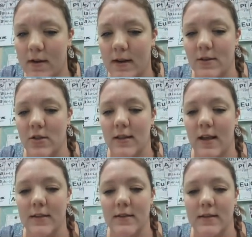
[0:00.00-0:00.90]
I just
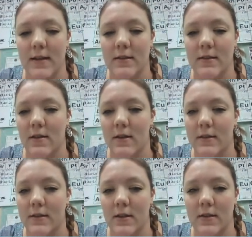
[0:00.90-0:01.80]
lost it, so
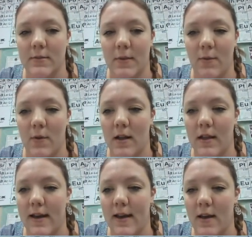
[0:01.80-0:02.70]
excuse me while
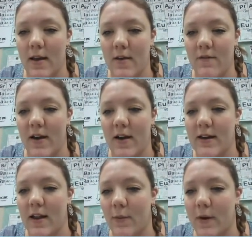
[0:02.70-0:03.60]
I find
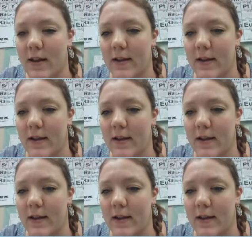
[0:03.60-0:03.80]
another one.